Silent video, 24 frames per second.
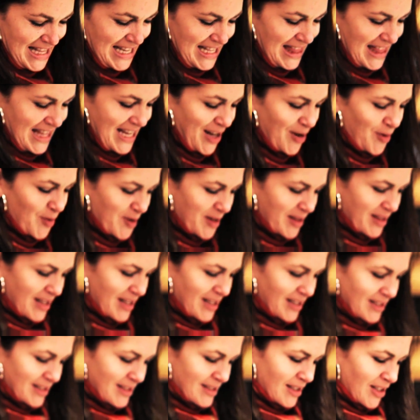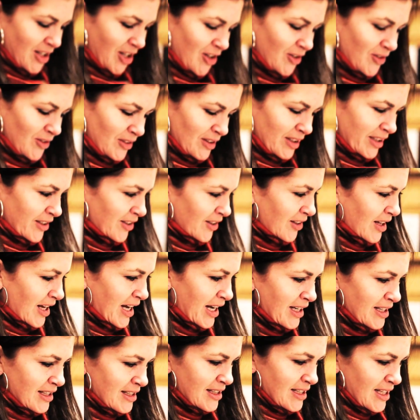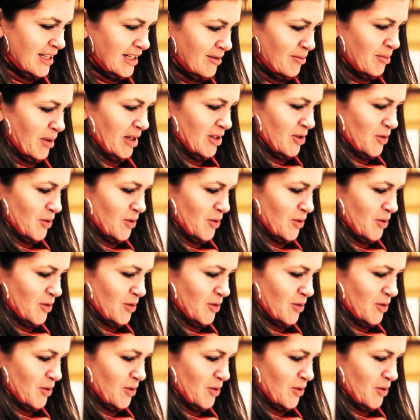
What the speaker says: That they were these cute little 18 by